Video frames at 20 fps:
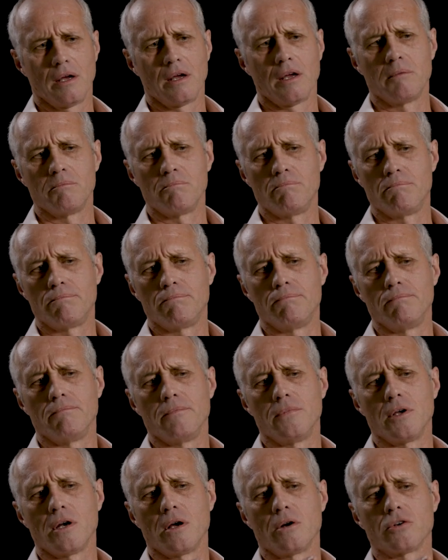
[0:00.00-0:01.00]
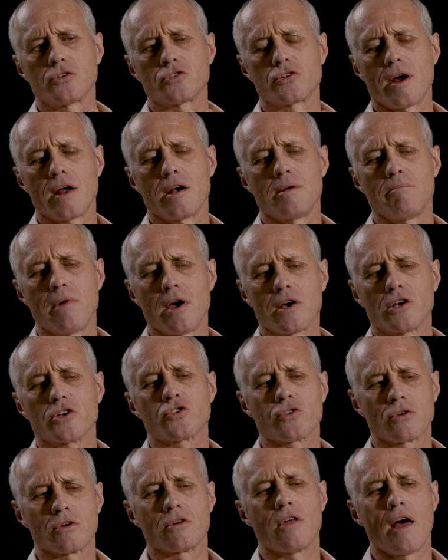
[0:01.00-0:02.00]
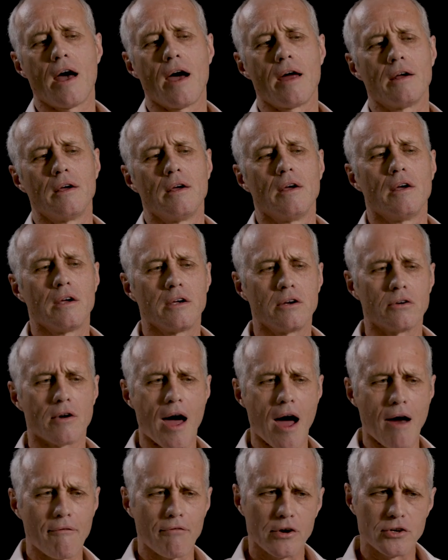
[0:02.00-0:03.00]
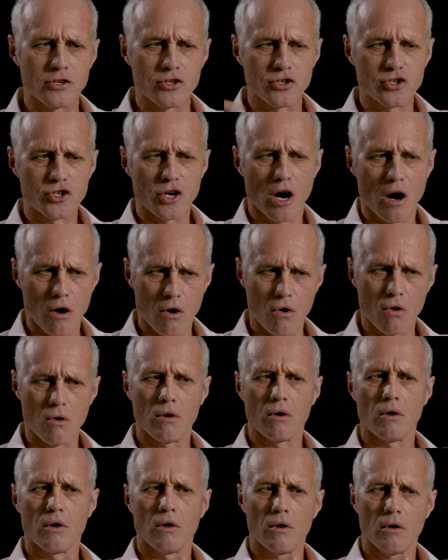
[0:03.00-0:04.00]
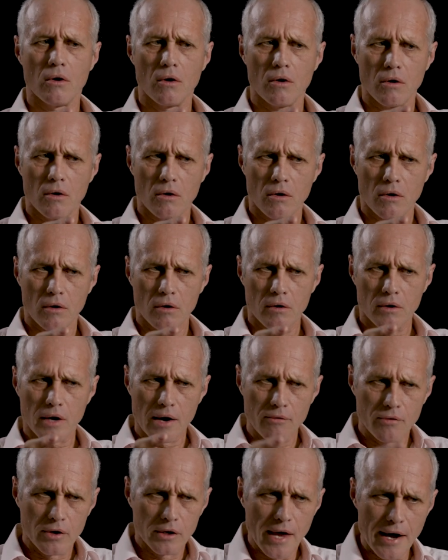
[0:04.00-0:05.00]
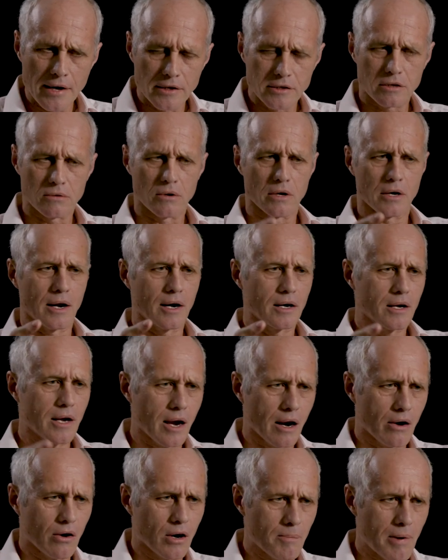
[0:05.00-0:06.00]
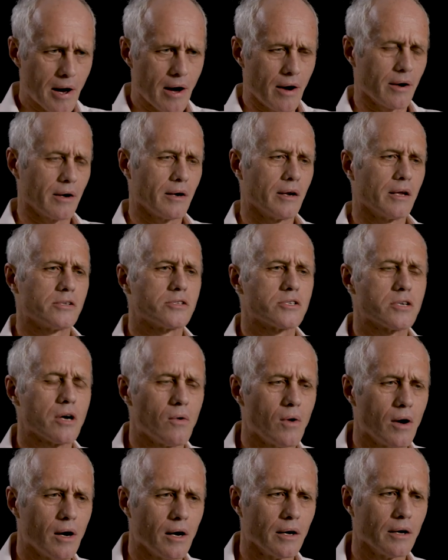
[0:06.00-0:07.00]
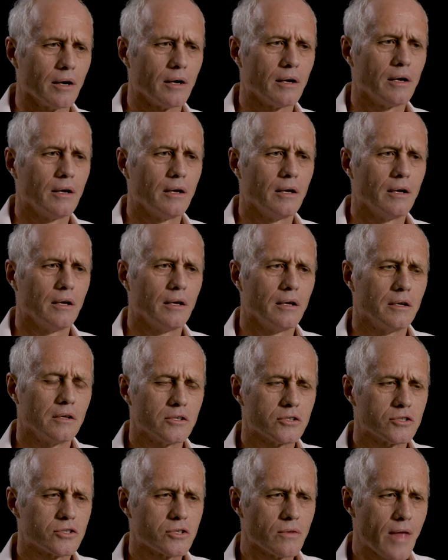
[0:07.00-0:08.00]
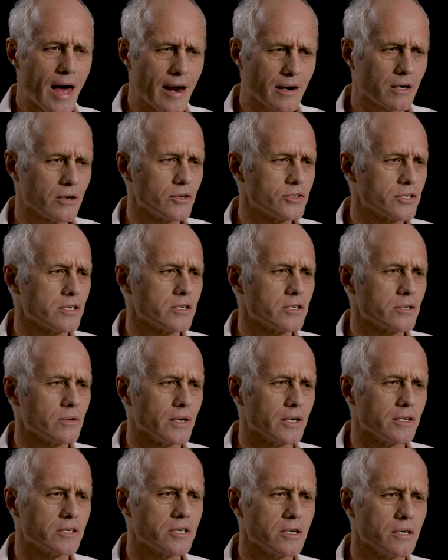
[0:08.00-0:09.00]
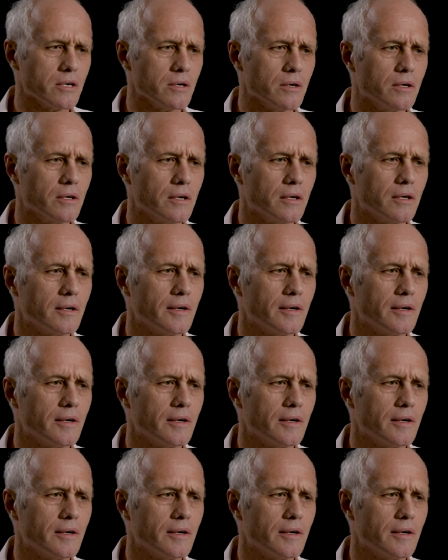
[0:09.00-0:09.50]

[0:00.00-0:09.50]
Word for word: and you know trying to make sure that your average joe can relate to it and care about it and so on so that goes into it too